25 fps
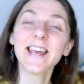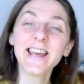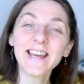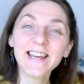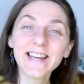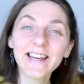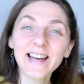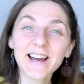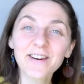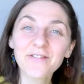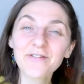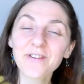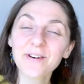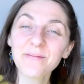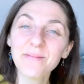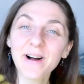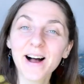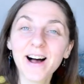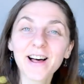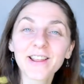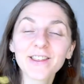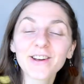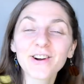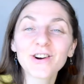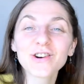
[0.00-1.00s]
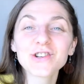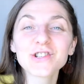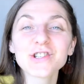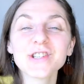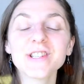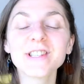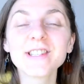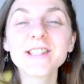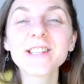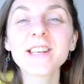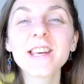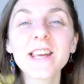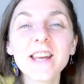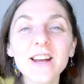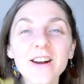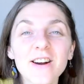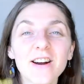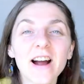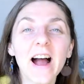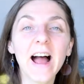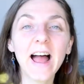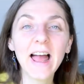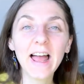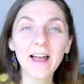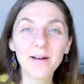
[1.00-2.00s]
Inga from Health Origins
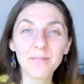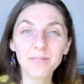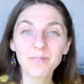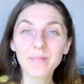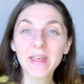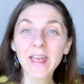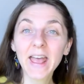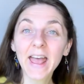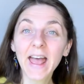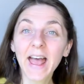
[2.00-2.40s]
here, and